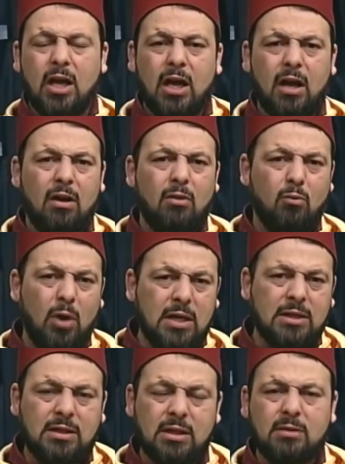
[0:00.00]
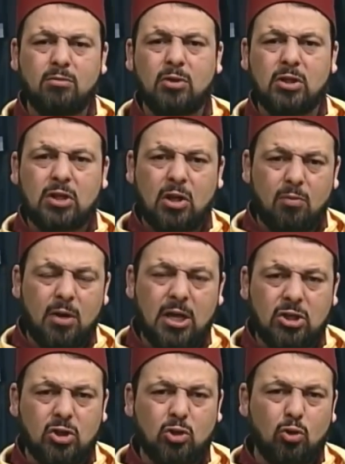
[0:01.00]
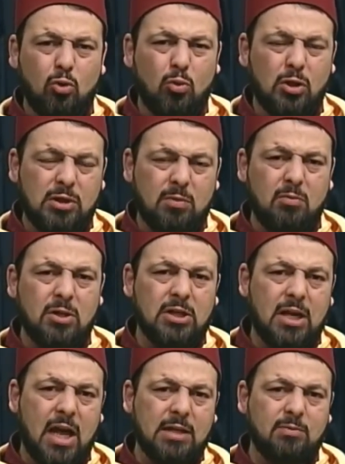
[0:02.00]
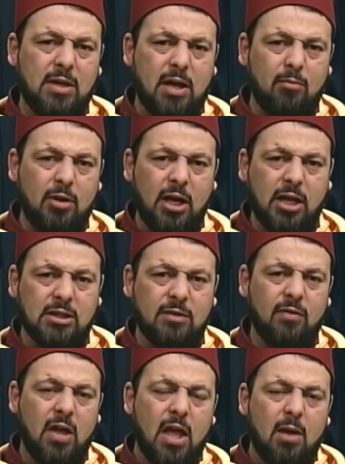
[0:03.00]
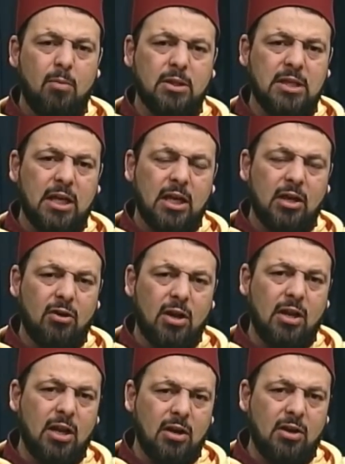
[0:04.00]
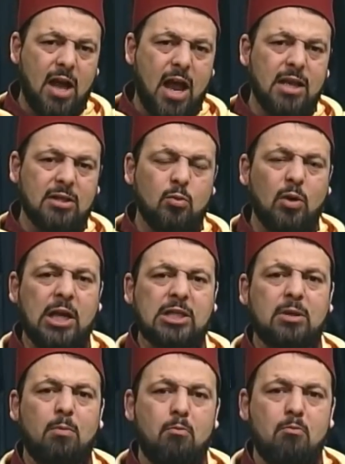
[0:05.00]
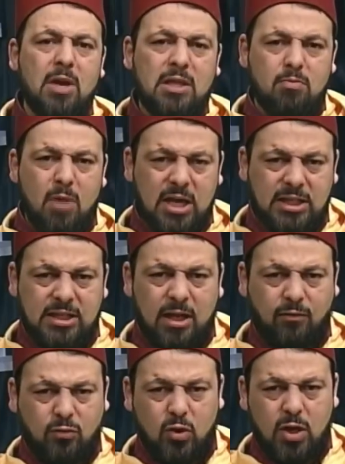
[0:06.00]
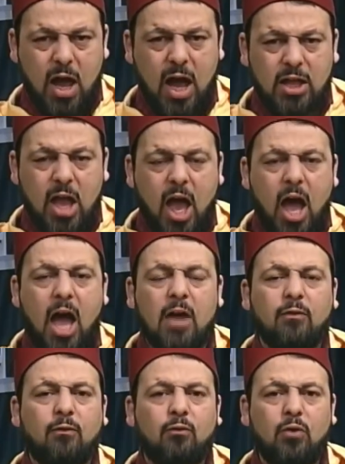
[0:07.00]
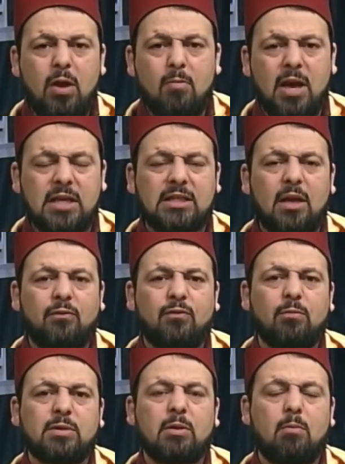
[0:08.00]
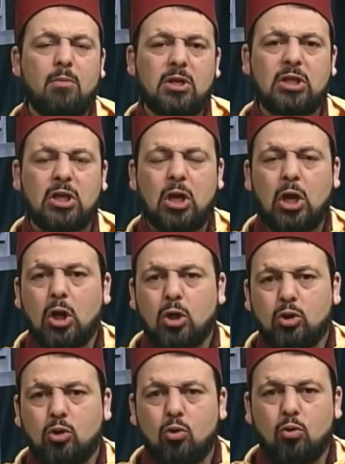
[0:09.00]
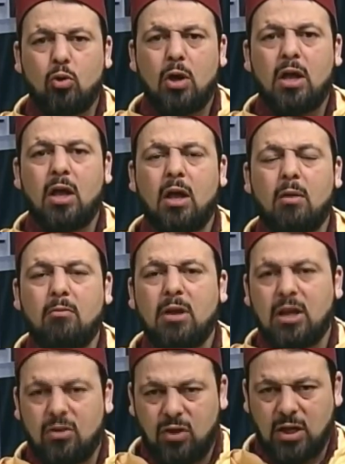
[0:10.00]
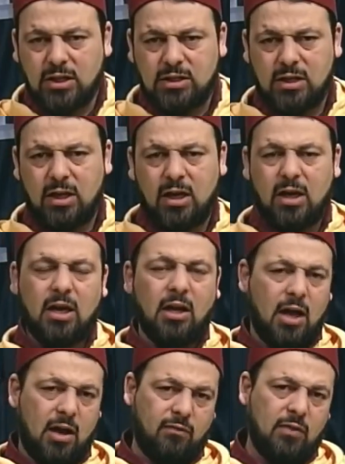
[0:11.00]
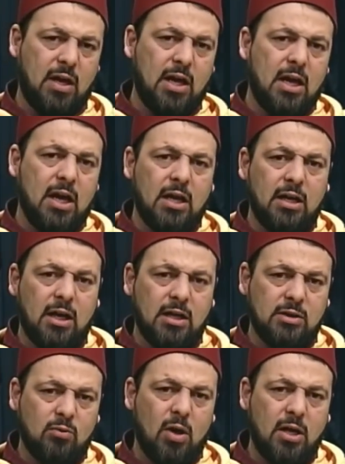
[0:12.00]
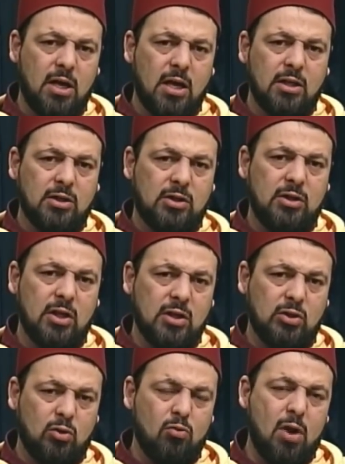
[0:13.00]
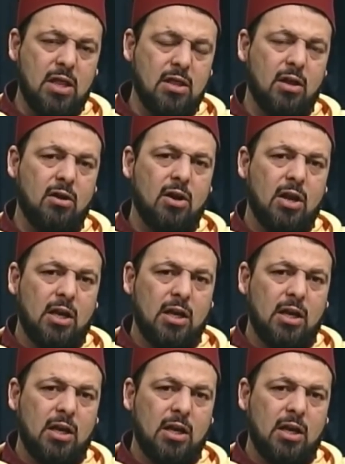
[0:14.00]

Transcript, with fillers: racism, discrimination. So the word submission has become negative. But in, in reality, when I submit myself to God, I free myself from submitting to uh, many things uh, in life. And that is why uh, surrender